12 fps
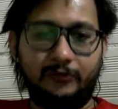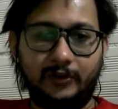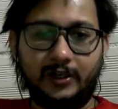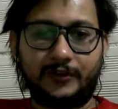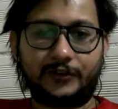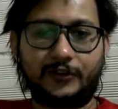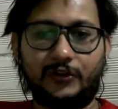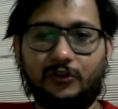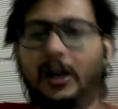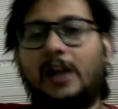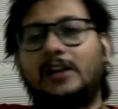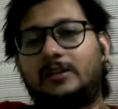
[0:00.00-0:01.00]
works,
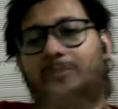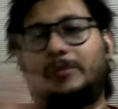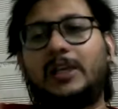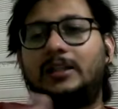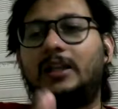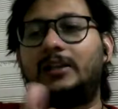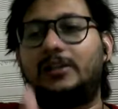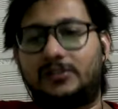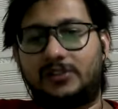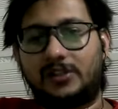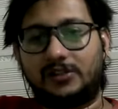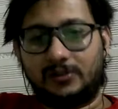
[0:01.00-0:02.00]
you can't make that
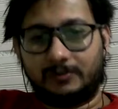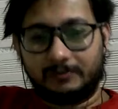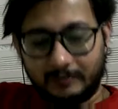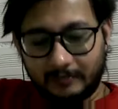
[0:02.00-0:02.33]
distinction.